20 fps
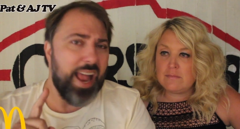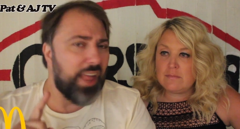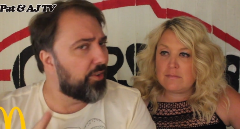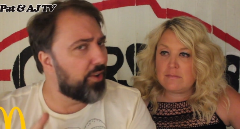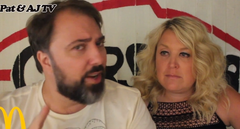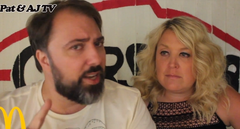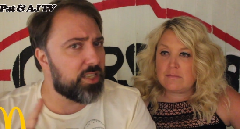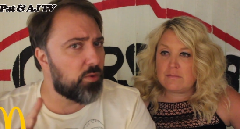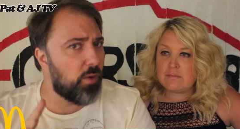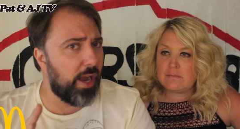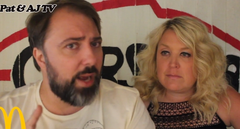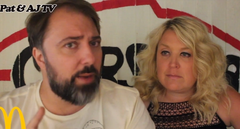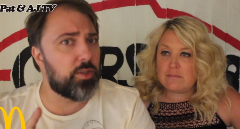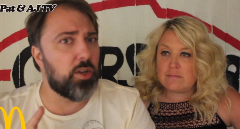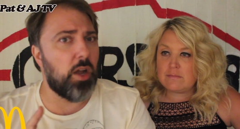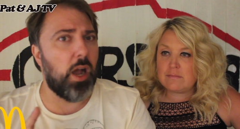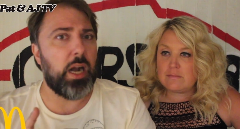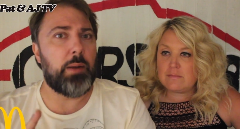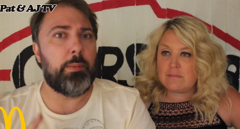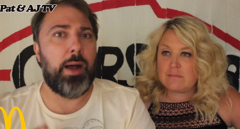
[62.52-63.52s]
Speaker 1: And the reason why I'm
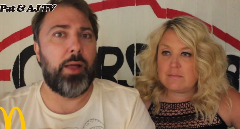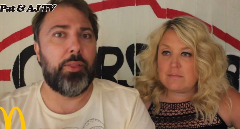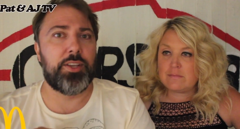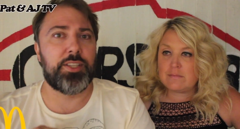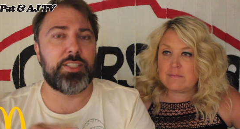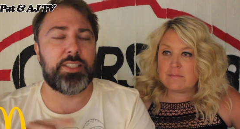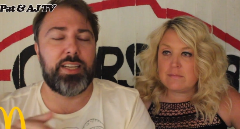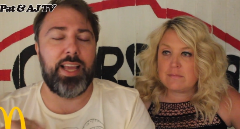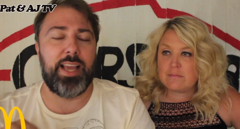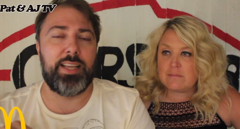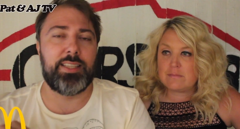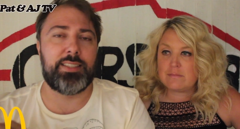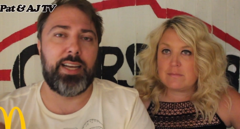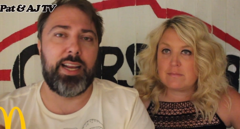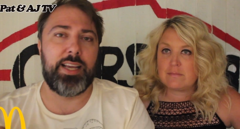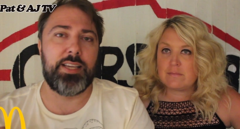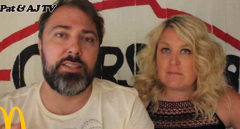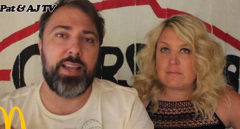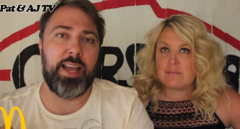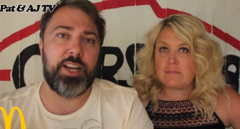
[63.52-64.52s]
talking about this today,
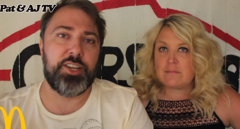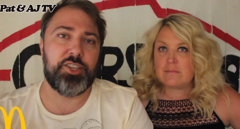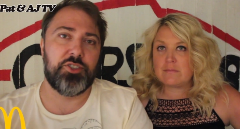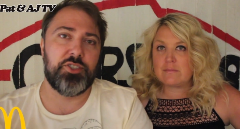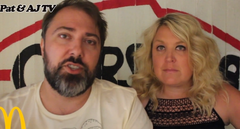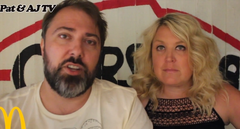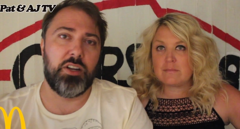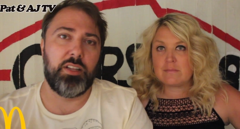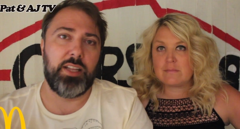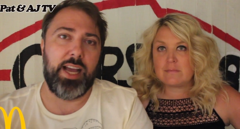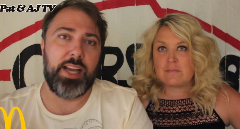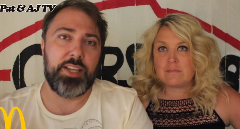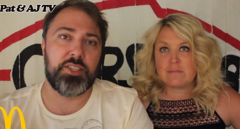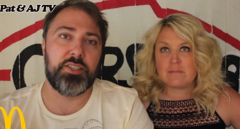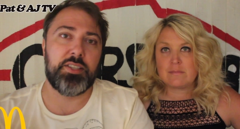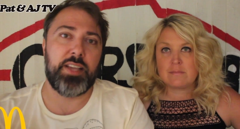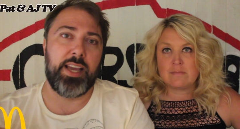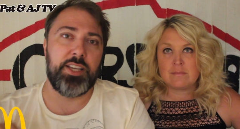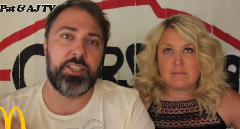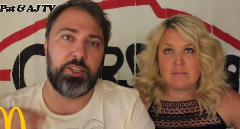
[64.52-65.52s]
today's National
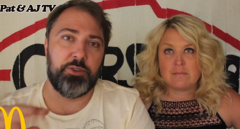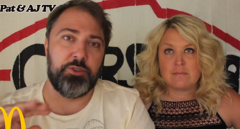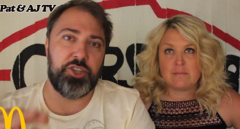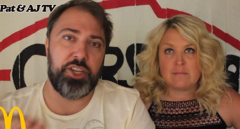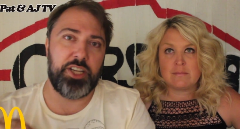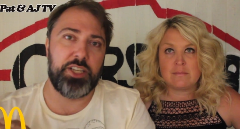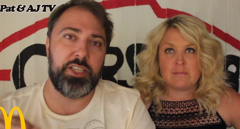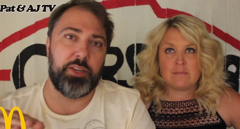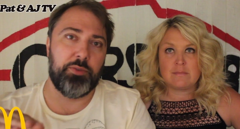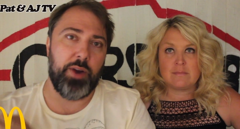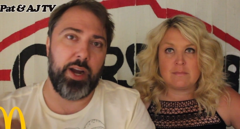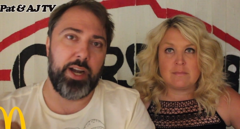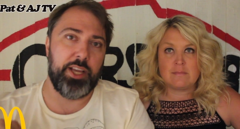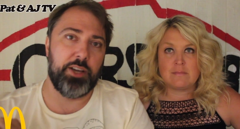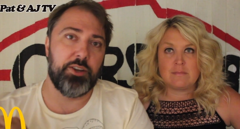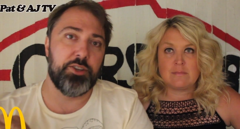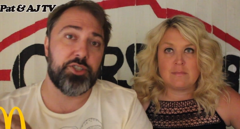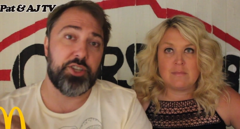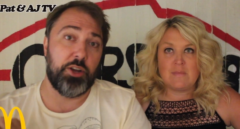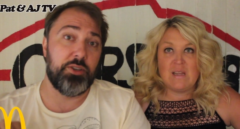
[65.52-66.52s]
Sunglasses Day, so cheesy
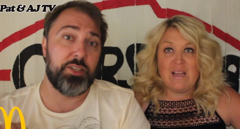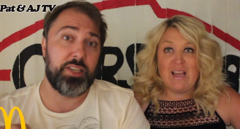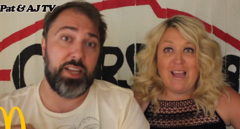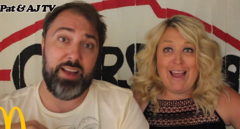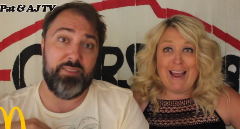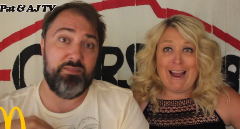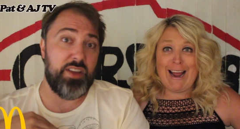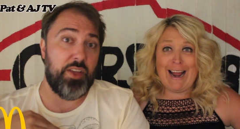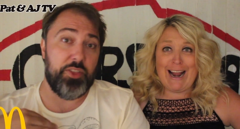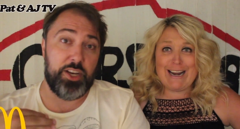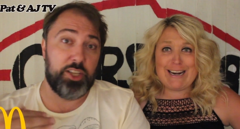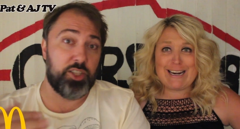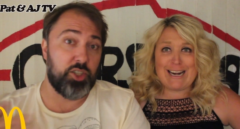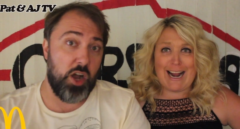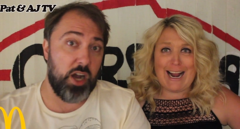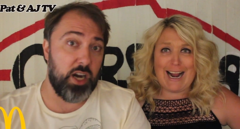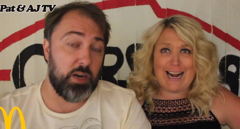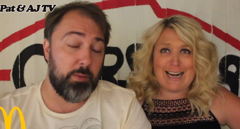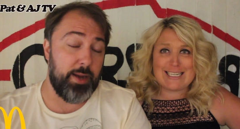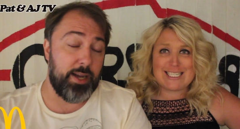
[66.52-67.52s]
radio shows that have nothing hey guys,
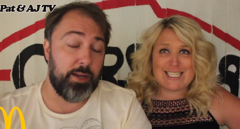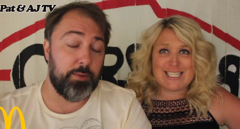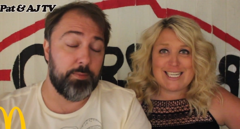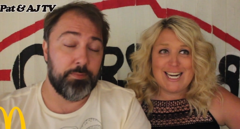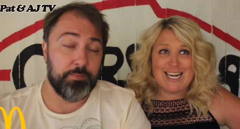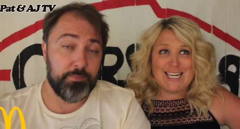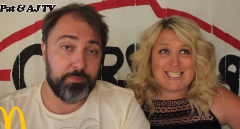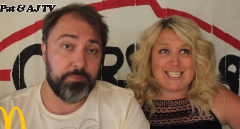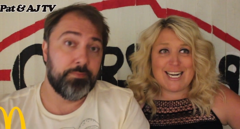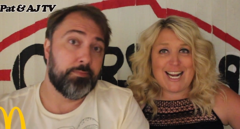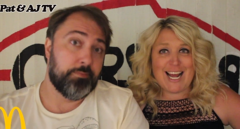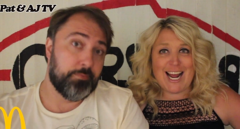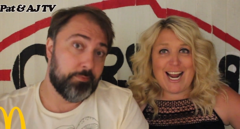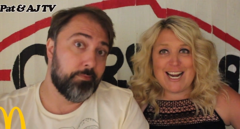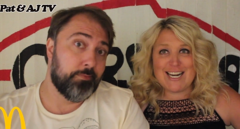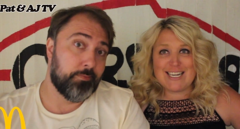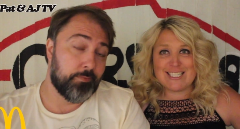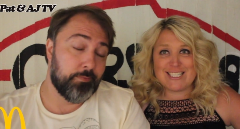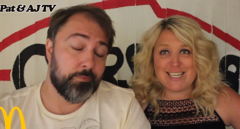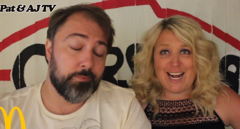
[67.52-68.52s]
to talk about.
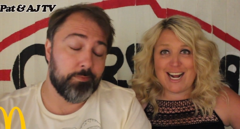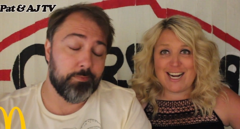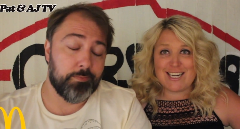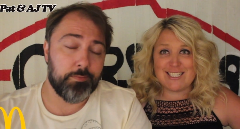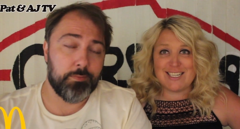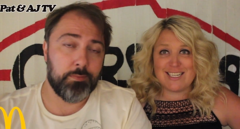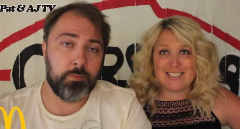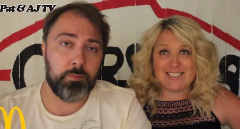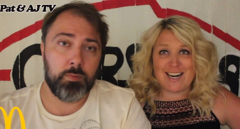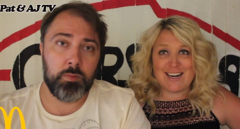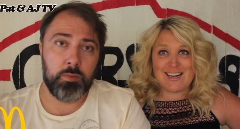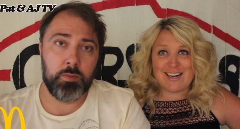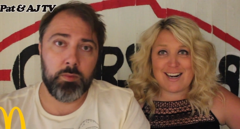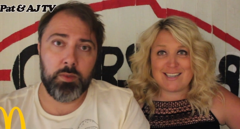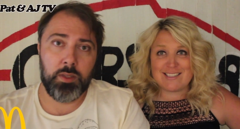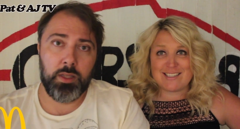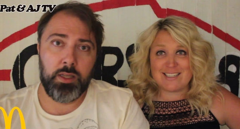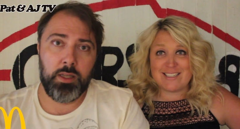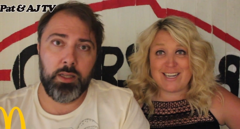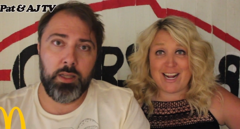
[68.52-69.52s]
Speaker 2: Today is National
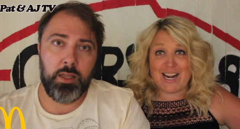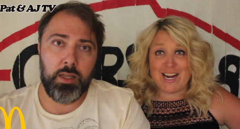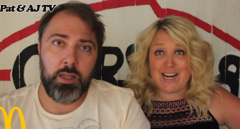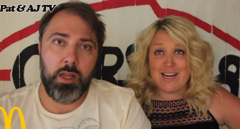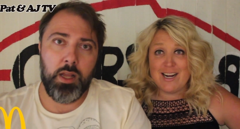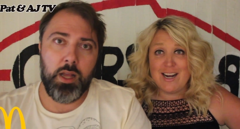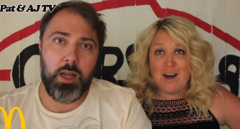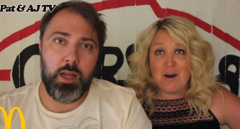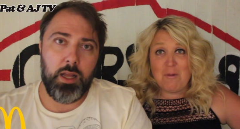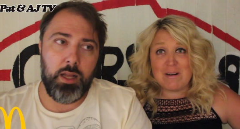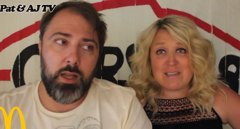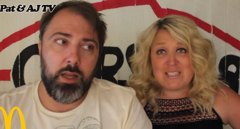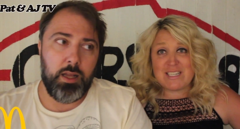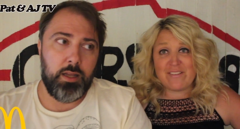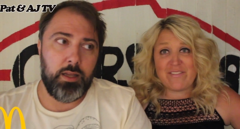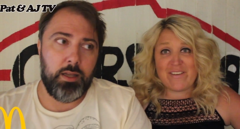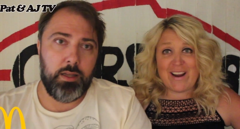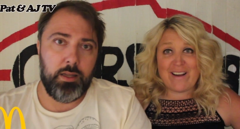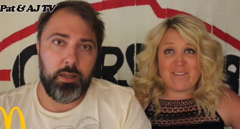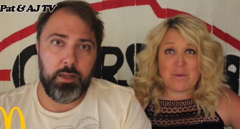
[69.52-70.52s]
Sunglasses Day. What's
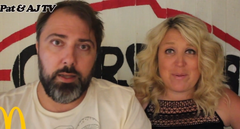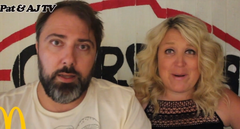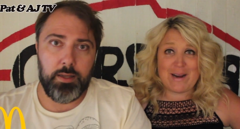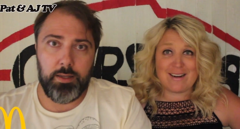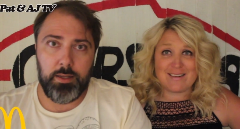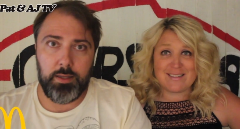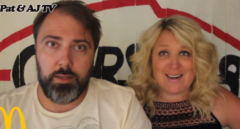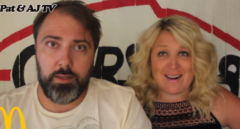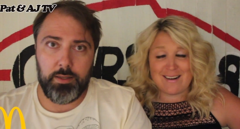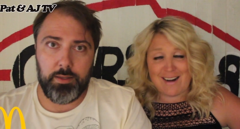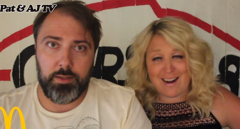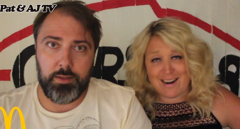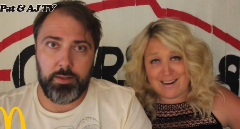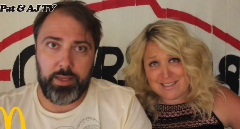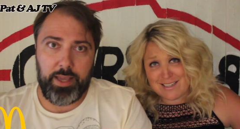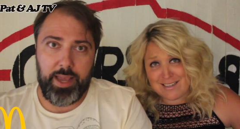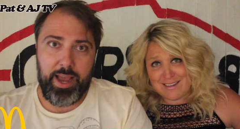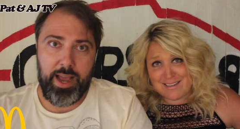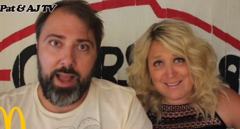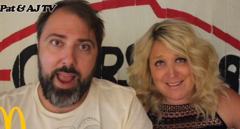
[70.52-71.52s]
your favorite pair of
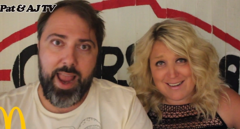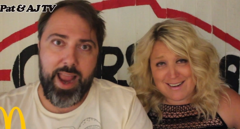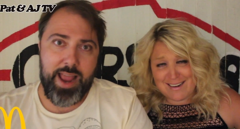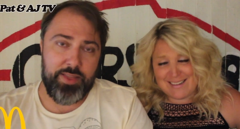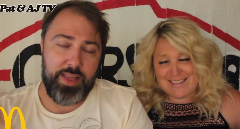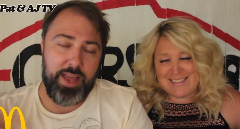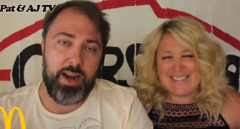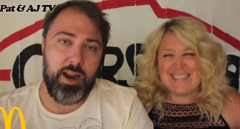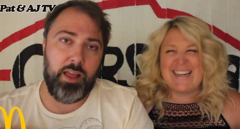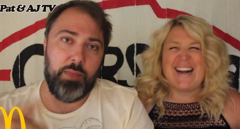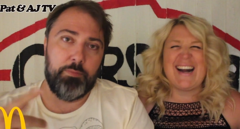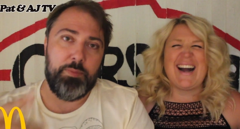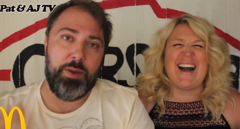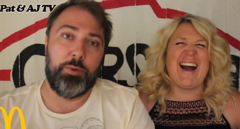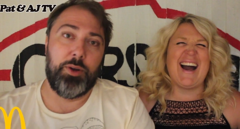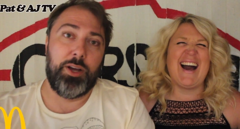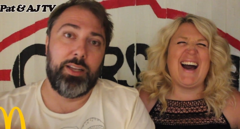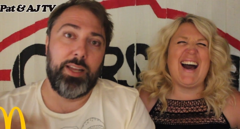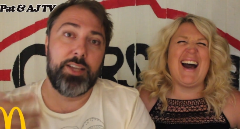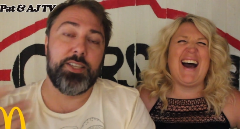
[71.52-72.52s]
sunglasses?
Speaker 1: Yeah, and then all the
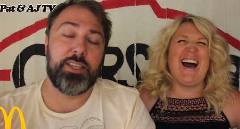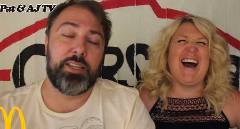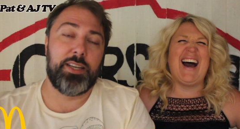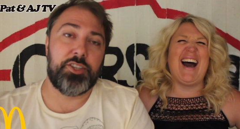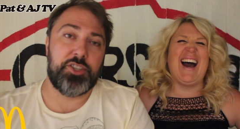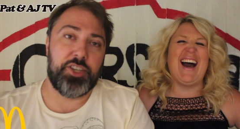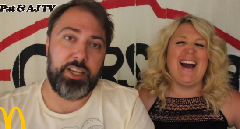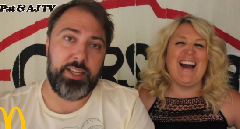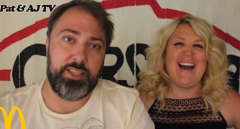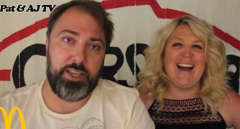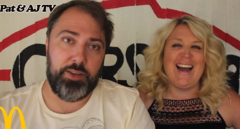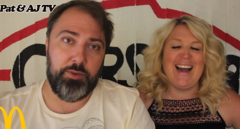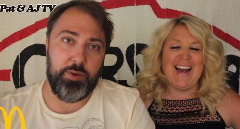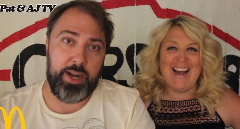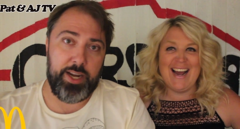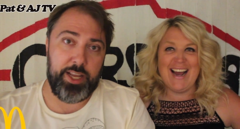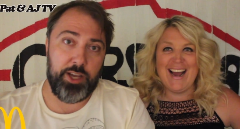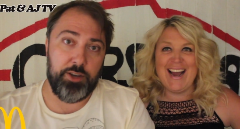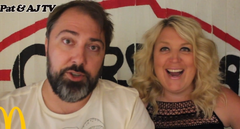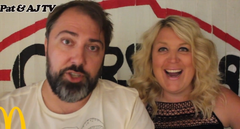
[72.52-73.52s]
people that listen to cheesy
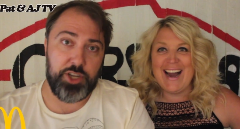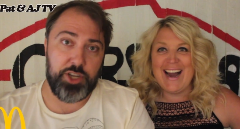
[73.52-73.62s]
radio